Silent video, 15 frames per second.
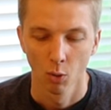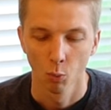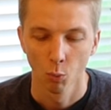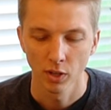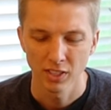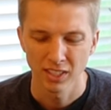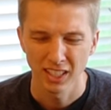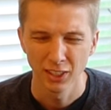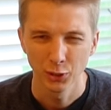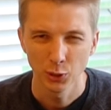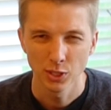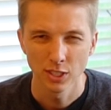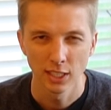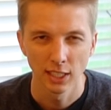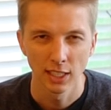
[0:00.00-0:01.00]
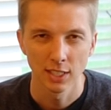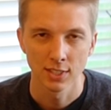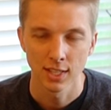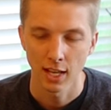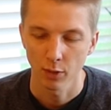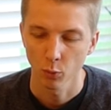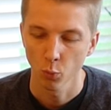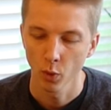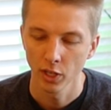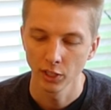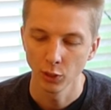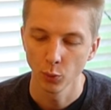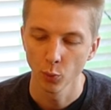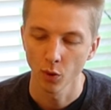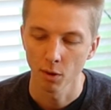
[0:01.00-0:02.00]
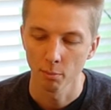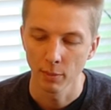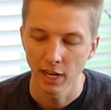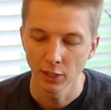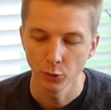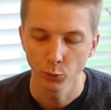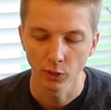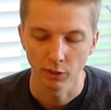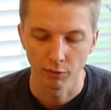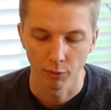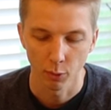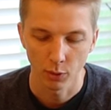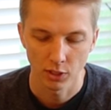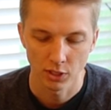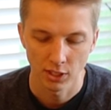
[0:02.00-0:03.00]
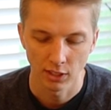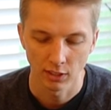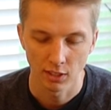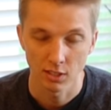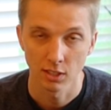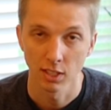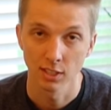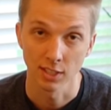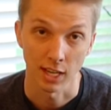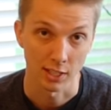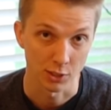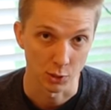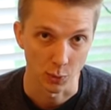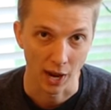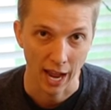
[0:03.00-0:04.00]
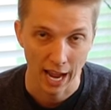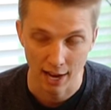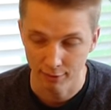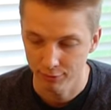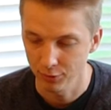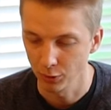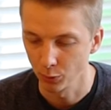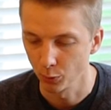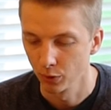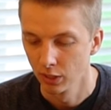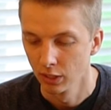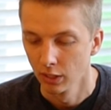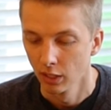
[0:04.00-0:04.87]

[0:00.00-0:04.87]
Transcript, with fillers: What's interesting is that when you are manually focusing this lens as you have to,